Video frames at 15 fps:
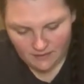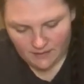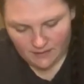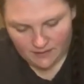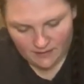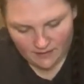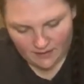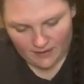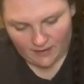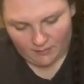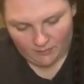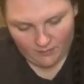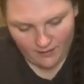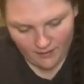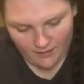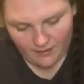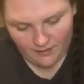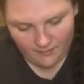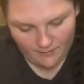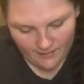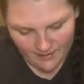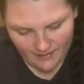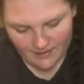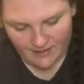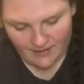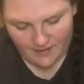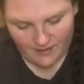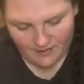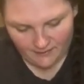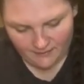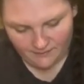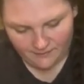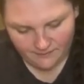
And kind of work your way down.